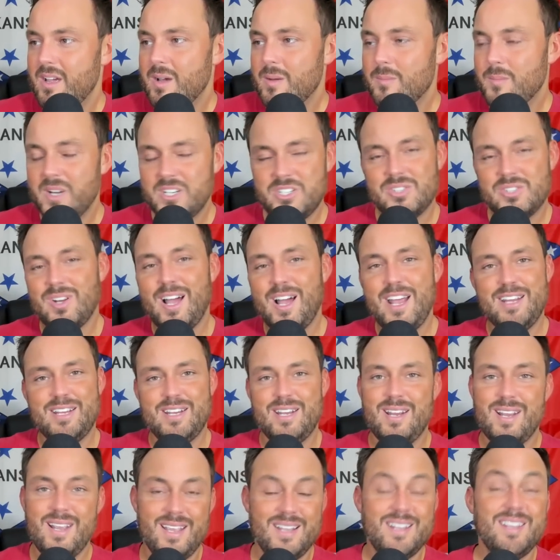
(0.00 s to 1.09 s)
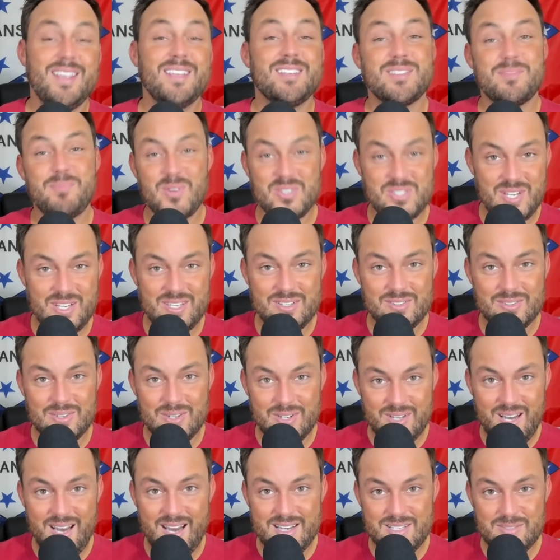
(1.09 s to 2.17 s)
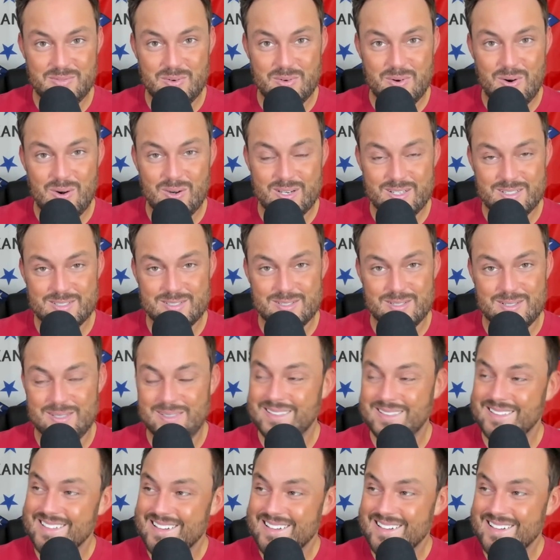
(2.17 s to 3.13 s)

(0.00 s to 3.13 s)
Much like in this particular case for Arkansas,